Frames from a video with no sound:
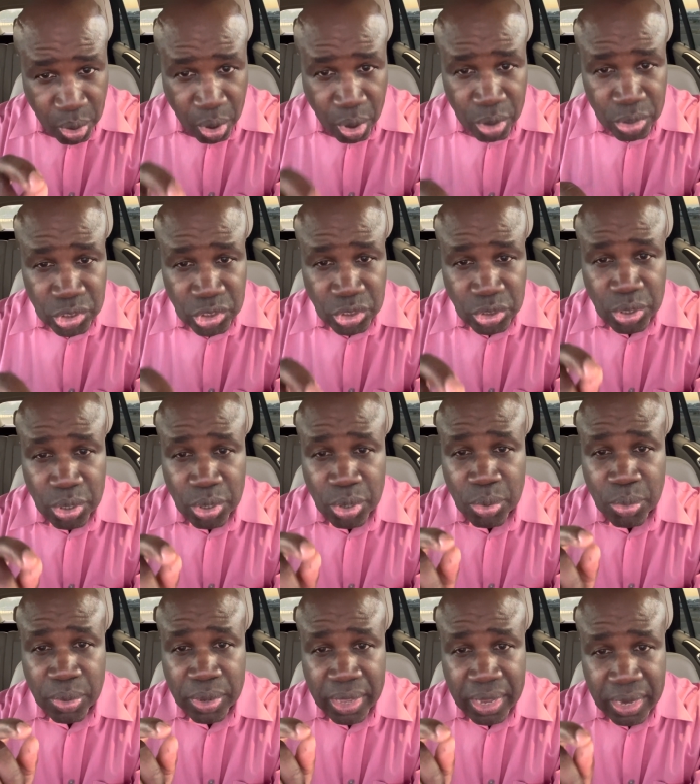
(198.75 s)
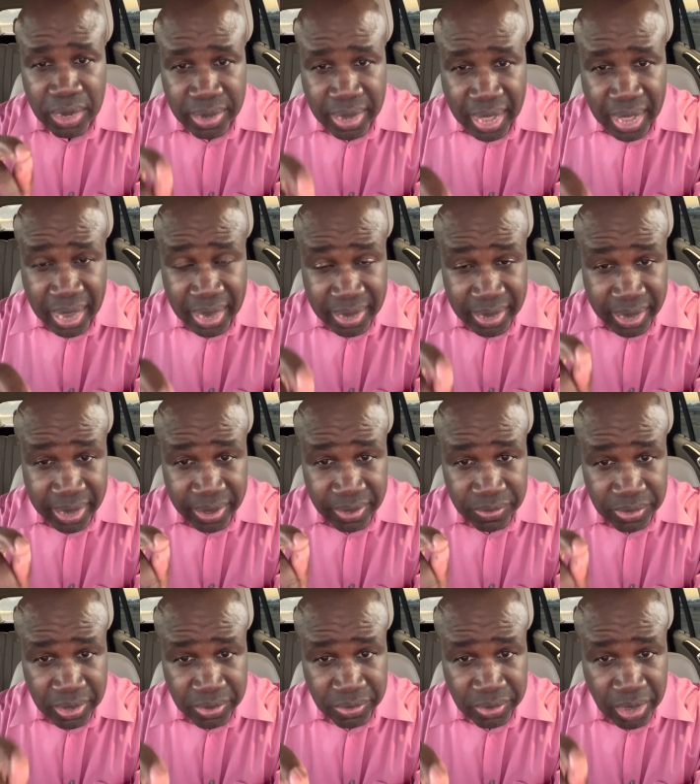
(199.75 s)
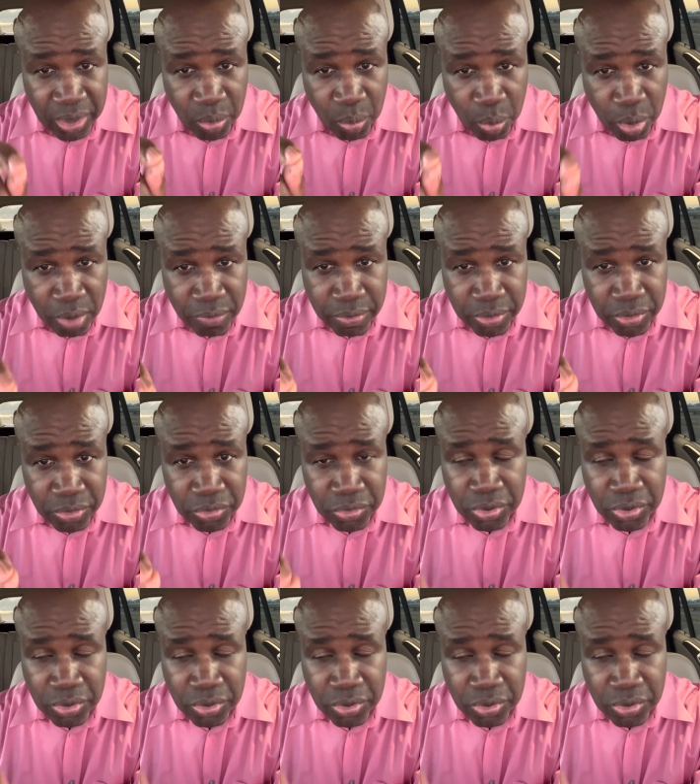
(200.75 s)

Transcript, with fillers: also can antagonize things like warfarin.